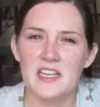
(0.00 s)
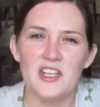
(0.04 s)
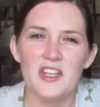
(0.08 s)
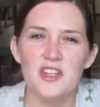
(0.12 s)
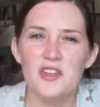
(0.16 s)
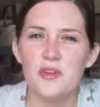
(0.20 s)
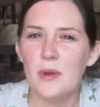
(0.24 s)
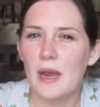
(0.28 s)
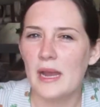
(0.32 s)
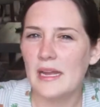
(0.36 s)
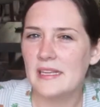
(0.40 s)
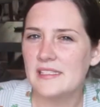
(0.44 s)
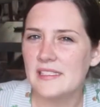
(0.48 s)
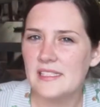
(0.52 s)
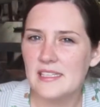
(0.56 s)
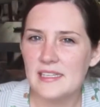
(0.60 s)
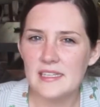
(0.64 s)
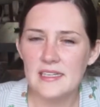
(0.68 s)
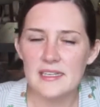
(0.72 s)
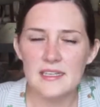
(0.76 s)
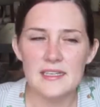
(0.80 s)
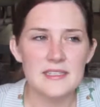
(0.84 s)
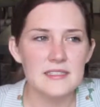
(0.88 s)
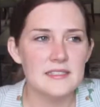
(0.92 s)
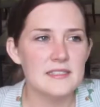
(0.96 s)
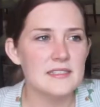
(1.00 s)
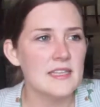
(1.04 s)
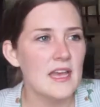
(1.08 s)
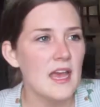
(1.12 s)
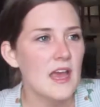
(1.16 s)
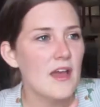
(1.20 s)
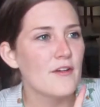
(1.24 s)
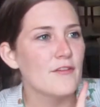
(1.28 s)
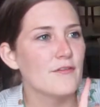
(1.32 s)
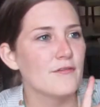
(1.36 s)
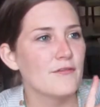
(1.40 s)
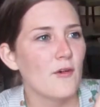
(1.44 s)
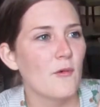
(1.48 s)
new ideas
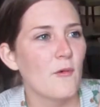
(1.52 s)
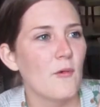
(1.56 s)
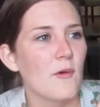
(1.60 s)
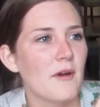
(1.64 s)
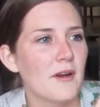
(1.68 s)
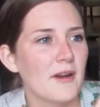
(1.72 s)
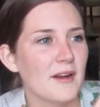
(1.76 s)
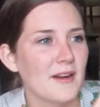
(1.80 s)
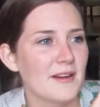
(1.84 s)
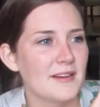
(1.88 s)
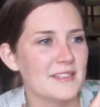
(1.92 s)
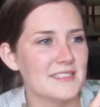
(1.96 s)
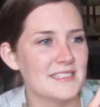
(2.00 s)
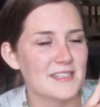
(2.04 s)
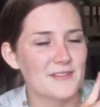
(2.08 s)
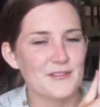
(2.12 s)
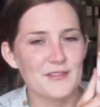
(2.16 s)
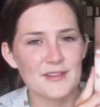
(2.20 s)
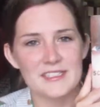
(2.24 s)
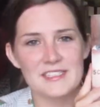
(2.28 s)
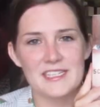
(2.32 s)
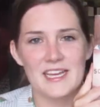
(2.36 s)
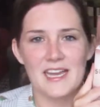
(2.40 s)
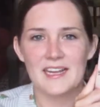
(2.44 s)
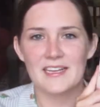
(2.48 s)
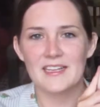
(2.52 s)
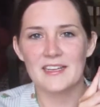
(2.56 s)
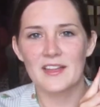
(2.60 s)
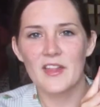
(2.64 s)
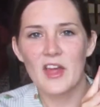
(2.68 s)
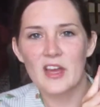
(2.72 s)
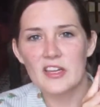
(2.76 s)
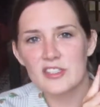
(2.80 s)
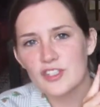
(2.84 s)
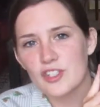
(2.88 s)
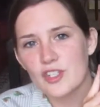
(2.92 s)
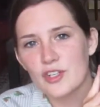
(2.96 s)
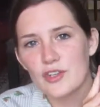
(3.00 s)
for different
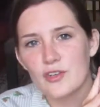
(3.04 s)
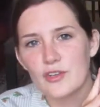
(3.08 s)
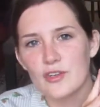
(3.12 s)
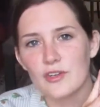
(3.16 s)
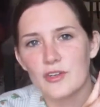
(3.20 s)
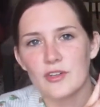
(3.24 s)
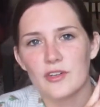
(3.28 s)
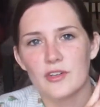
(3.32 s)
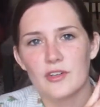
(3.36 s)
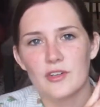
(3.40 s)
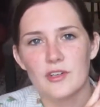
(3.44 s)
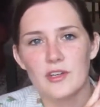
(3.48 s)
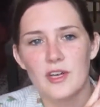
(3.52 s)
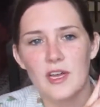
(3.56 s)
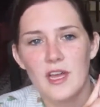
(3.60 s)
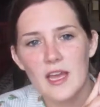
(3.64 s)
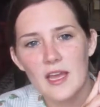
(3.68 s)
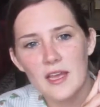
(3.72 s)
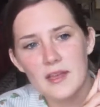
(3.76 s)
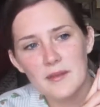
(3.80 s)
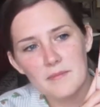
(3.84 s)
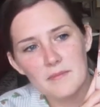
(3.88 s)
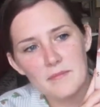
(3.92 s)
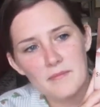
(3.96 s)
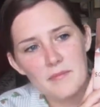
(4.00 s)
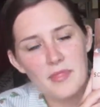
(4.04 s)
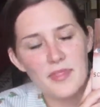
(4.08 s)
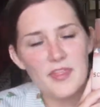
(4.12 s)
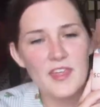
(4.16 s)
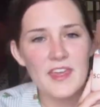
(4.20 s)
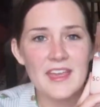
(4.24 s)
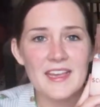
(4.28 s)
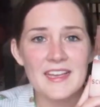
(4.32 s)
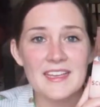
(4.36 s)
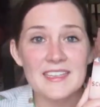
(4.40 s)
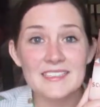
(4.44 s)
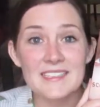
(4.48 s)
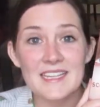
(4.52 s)
technological
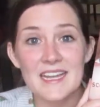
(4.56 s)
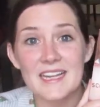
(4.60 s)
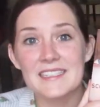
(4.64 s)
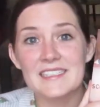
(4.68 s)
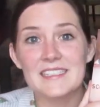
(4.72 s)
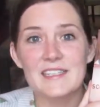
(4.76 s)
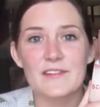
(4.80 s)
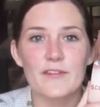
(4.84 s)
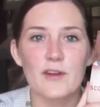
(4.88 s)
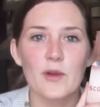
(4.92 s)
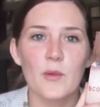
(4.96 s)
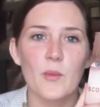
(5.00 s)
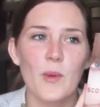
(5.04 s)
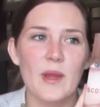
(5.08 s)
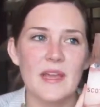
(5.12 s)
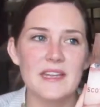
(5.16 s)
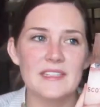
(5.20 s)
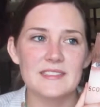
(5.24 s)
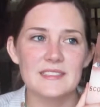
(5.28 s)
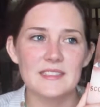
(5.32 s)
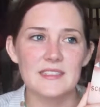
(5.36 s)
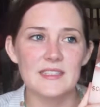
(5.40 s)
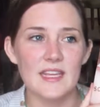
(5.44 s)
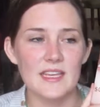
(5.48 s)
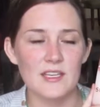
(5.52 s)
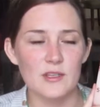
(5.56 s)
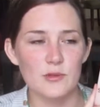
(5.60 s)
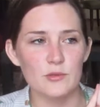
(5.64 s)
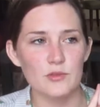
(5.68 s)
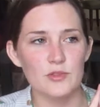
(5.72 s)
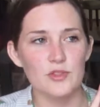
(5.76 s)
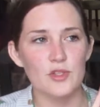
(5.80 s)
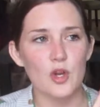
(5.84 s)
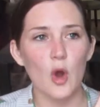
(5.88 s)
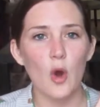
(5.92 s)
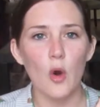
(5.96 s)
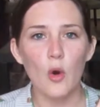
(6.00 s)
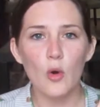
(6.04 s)
things and different ways that they
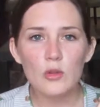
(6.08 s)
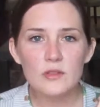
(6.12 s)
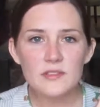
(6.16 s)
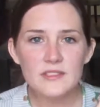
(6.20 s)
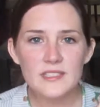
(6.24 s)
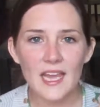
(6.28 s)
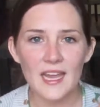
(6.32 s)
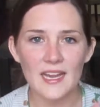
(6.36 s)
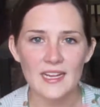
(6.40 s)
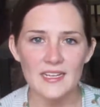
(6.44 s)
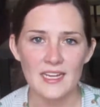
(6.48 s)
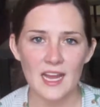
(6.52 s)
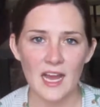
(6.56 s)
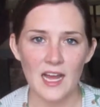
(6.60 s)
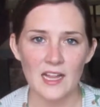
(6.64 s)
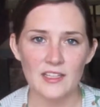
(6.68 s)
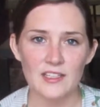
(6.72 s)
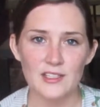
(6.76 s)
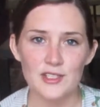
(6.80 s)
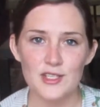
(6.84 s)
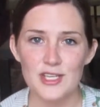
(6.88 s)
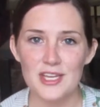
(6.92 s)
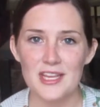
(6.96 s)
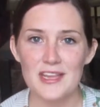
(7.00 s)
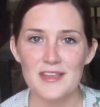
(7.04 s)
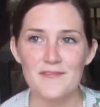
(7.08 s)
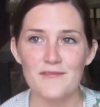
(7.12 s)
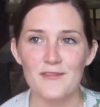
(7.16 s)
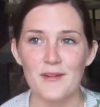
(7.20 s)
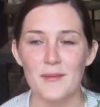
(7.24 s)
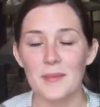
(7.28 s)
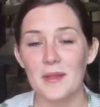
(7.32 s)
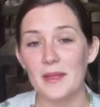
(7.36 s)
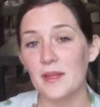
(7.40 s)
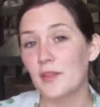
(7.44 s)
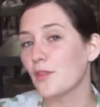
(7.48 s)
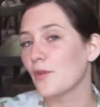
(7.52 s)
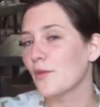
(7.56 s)
used old technology
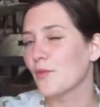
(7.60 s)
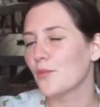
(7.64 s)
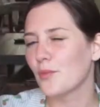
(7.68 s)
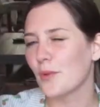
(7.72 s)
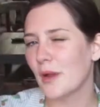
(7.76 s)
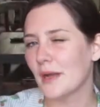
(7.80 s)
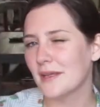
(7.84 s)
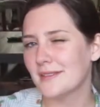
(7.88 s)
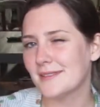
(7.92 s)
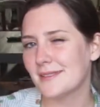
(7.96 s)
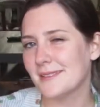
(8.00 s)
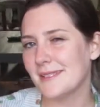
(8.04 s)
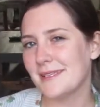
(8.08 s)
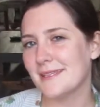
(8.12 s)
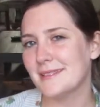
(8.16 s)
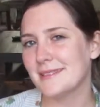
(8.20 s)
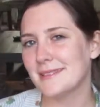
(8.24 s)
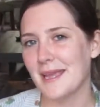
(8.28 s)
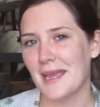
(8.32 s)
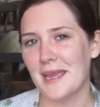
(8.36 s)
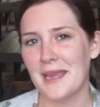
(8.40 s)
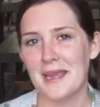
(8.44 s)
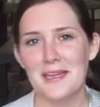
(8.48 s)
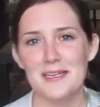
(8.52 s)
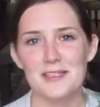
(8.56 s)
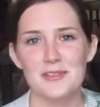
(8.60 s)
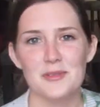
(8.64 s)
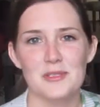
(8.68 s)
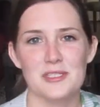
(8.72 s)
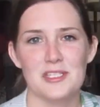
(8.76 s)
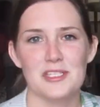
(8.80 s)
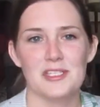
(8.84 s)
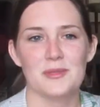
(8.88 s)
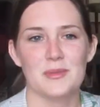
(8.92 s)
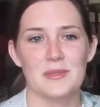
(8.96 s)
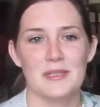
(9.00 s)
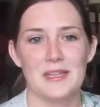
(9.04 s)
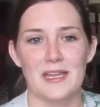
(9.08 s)
from like the Rusty's age, which
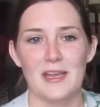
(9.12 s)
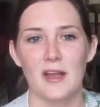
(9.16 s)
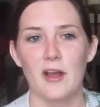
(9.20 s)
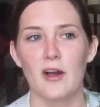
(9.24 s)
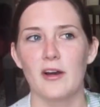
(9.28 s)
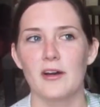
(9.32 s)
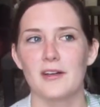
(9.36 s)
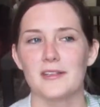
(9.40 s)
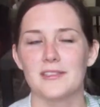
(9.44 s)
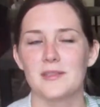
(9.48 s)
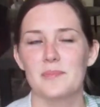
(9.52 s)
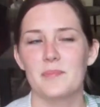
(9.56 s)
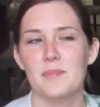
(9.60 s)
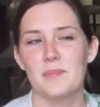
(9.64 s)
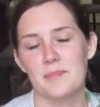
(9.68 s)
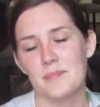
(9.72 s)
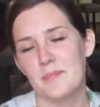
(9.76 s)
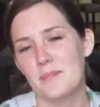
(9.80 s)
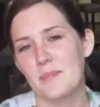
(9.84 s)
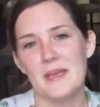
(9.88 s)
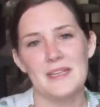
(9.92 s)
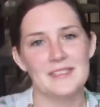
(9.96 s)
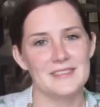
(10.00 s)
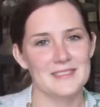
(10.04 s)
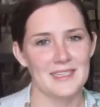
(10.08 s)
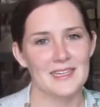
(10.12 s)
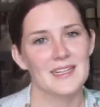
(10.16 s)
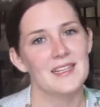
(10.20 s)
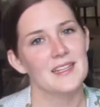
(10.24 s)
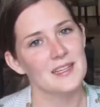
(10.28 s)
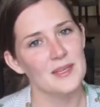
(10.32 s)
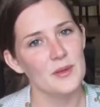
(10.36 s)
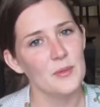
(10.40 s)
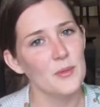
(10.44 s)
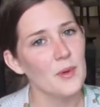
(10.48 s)
is what they called basically